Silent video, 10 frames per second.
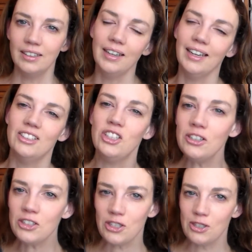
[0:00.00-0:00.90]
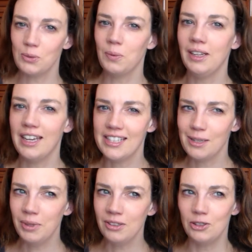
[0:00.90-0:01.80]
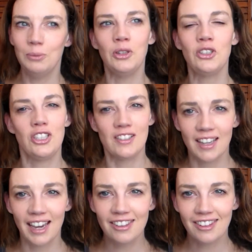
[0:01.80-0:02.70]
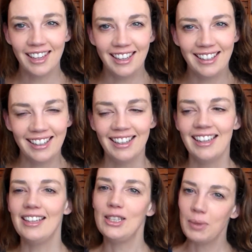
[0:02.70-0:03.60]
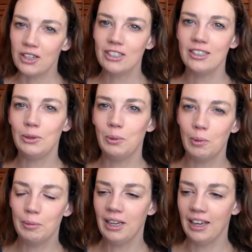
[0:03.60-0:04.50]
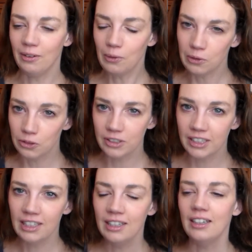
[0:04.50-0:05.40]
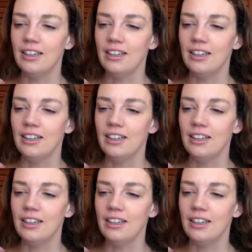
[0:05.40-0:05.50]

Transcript: Yeah, John Justice Wheeler has a bit too much to say, I think, especially to a woman like Audrey.